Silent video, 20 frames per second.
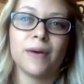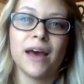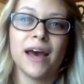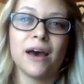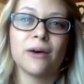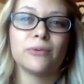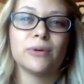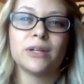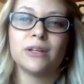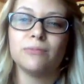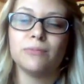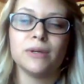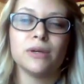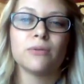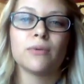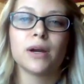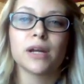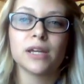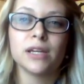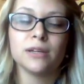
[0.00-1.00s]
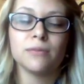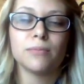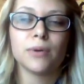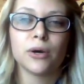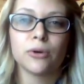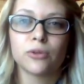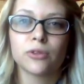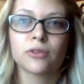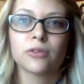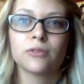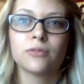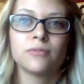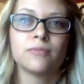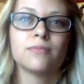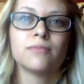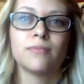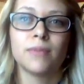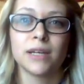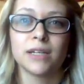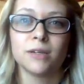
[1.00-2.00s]
I would be working both
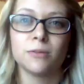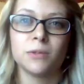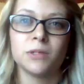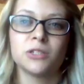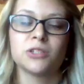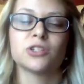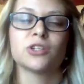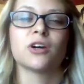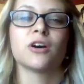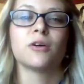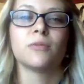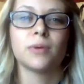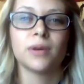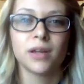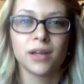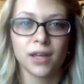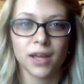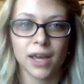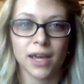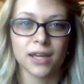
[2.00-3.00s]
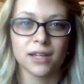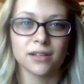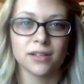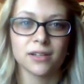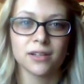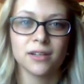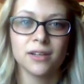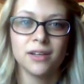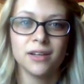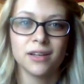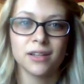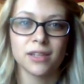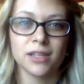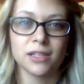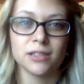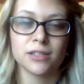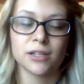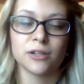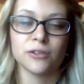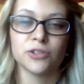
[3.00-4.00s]
my Hibbets job and the
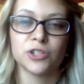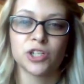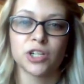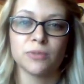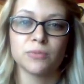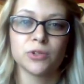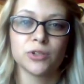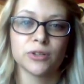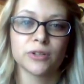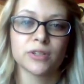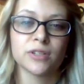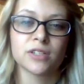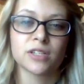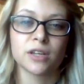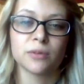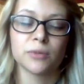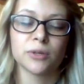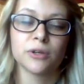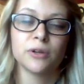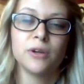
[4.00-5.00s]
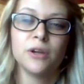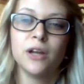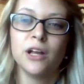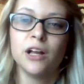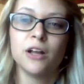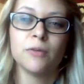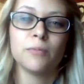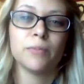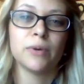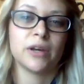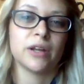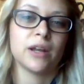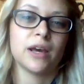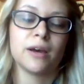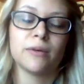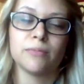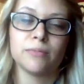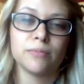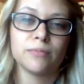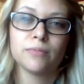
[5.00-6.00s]
internship during the summer, but
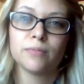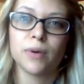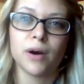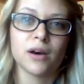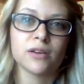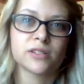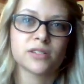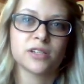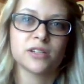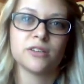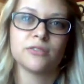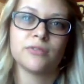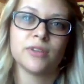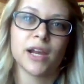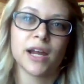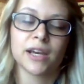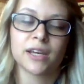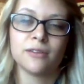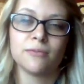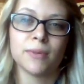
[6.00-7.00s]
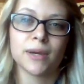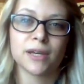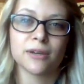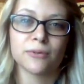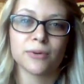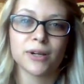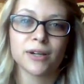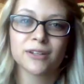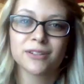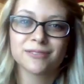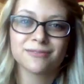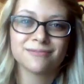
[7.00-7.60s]
I'm positive that I can make it work.